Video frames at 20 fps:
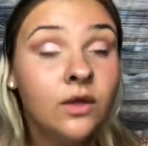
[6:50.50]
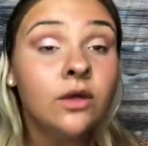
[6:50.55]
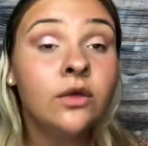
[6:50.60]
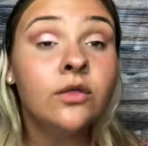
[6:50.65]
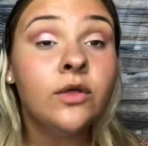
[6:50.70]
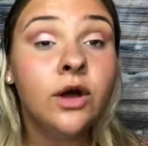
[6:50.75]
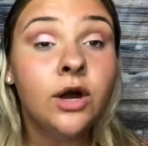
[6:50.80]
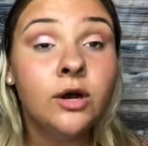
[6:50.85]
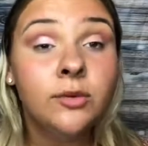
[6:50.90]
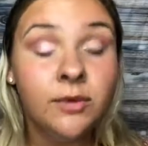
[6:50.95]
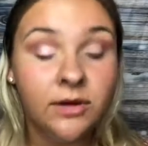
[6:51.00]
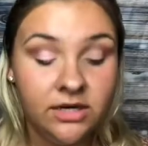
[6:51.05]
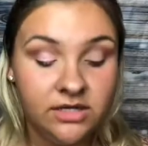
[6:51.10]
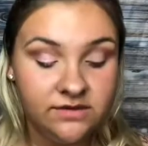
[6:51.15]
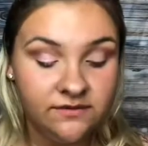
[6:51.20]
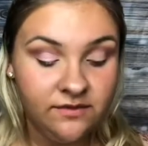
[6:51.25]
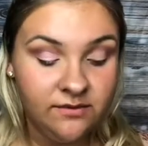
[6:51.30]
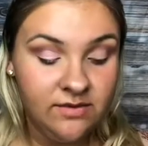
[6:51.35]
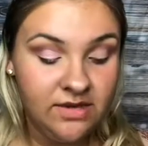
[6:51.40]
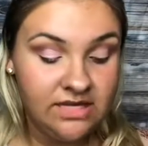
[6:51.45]
The hard part is
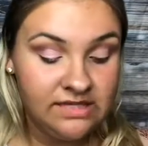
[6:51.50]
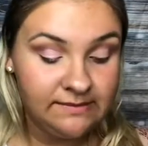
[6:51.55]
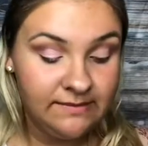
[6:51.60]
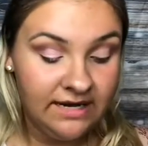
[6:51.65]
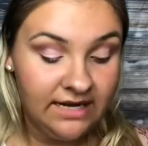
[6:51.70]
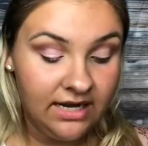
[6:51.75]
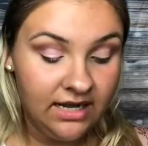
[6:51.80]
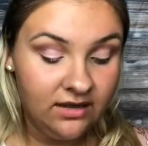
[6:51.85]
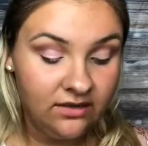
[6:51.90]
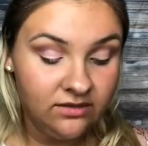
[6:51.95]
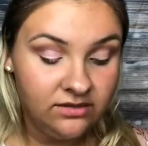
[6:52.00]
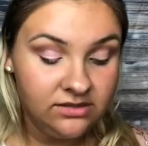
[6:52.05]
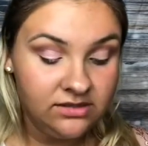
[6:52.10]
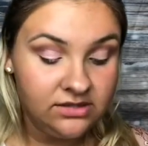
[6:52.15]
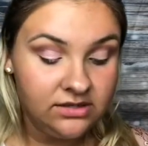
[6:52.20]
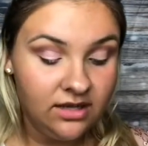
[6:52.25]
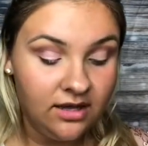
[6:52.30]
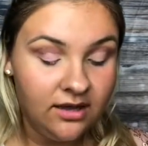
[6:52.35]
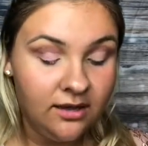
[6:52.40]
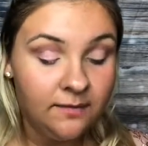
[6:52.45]
for me is my nails.
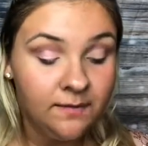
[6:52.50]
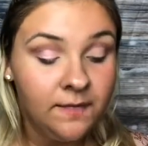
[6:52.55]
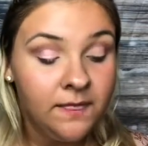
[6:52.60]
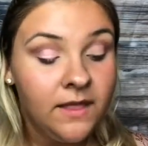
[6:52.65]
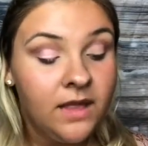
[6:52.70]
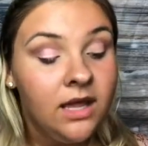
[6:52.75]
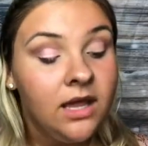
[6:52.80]
I'm